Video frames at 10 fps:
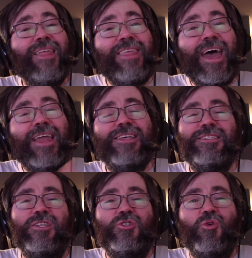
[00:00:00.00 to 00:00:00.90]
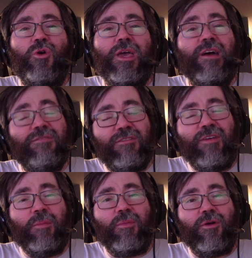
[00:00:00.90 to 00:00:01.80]
That is the joy of
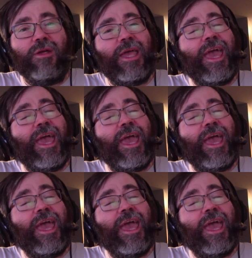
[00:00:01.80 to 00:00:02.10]
Devember.